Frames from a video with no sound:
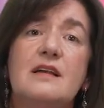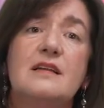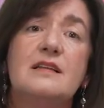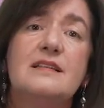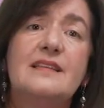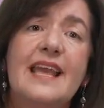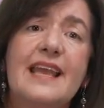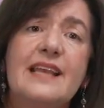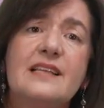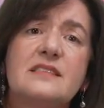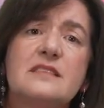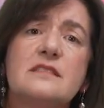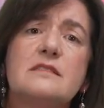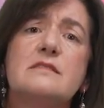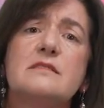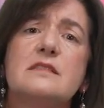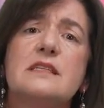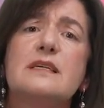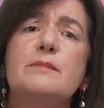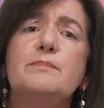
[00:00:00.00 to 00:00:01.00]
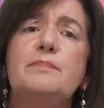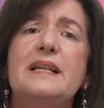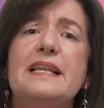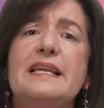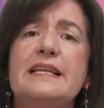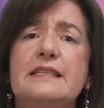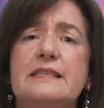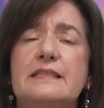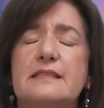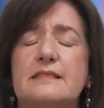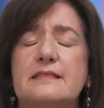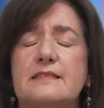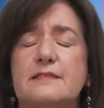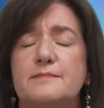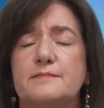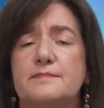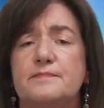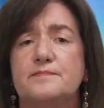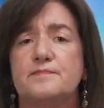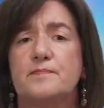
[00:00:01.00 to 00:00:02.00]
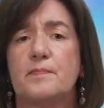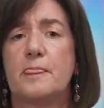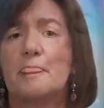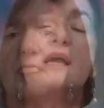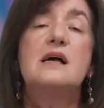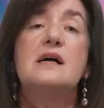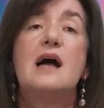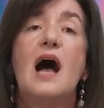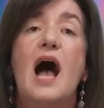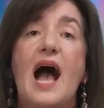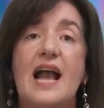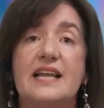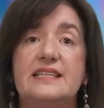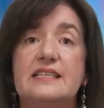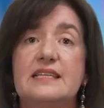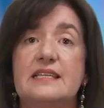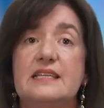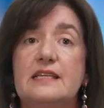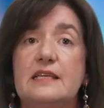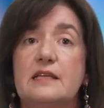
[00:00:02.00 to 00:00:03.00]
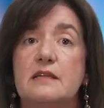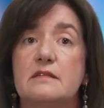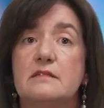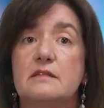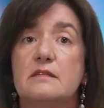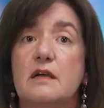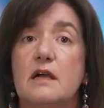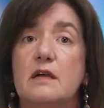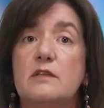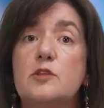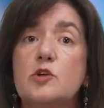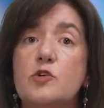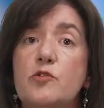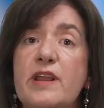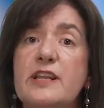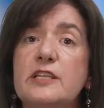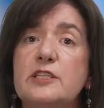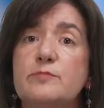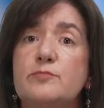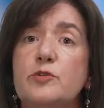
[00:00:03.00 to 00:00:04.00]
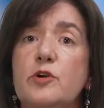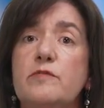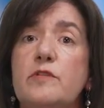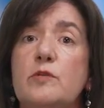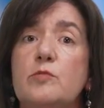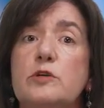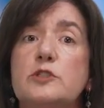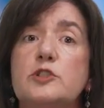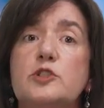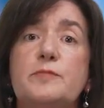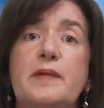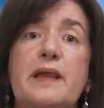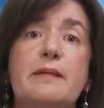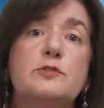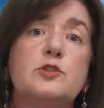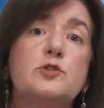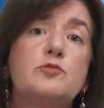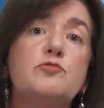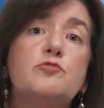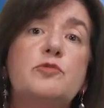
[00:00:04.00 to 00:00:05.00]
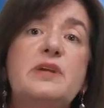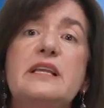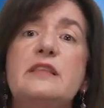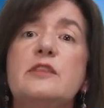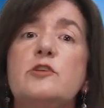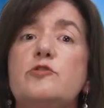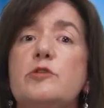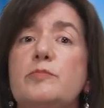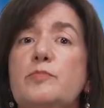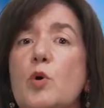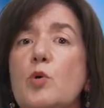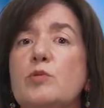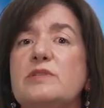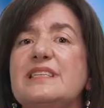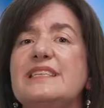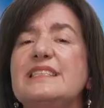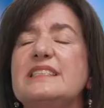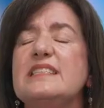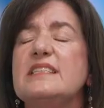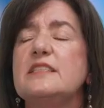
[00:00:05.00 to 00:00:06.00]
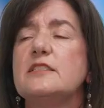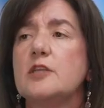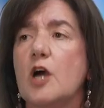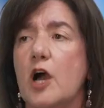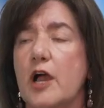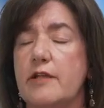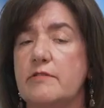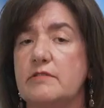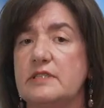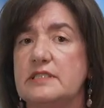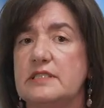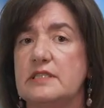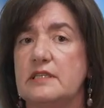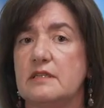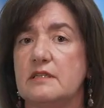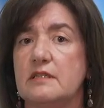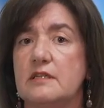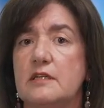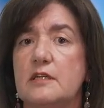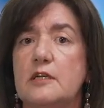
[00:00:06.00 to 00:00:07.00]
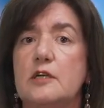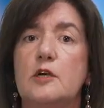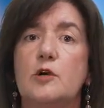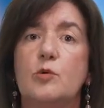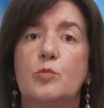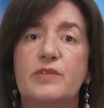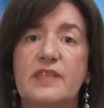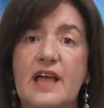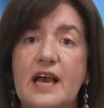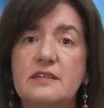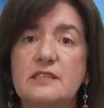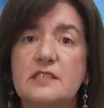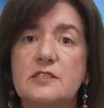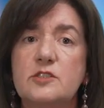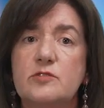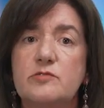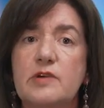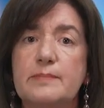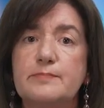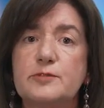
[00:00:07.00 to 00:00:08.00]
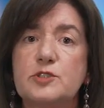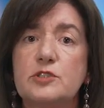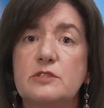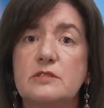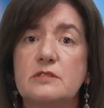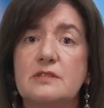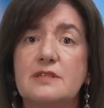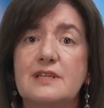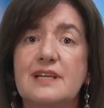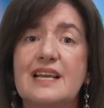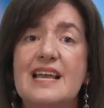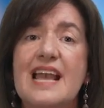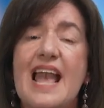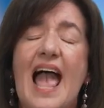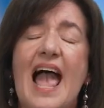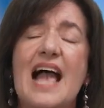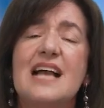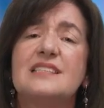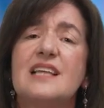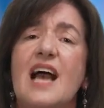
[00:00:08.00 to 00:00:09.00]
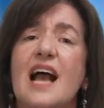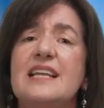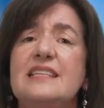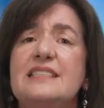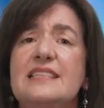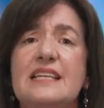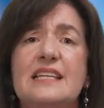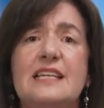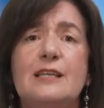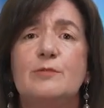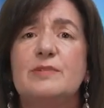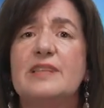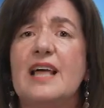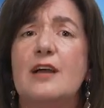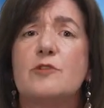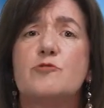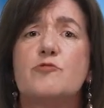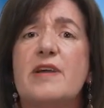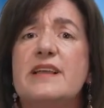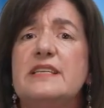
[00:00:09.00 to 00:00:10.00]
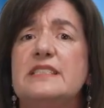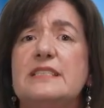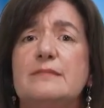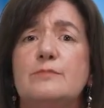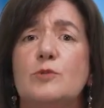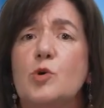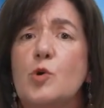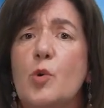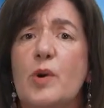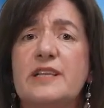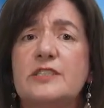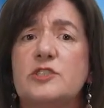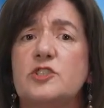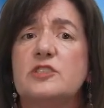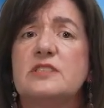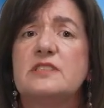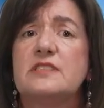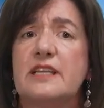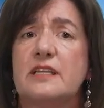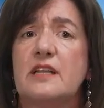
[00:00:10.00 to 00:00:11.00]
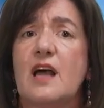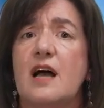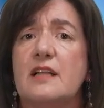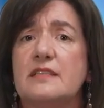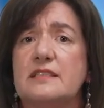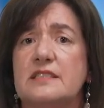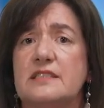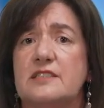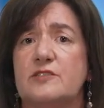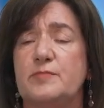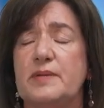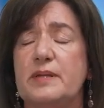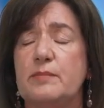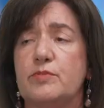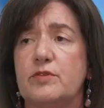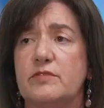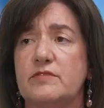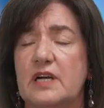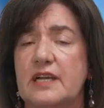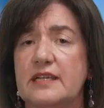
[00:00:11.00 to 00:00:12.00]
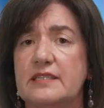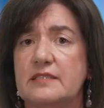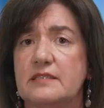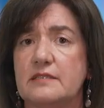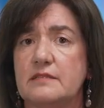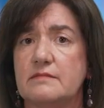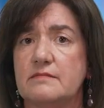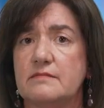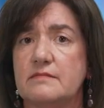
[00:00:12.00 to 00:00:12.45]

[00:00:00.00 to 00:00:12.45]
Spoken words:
Next, completeness. Ideally, the credit approver wants to be able to read the report in its entirety, without interruption, and ideally without raising more questions than answers have been provided.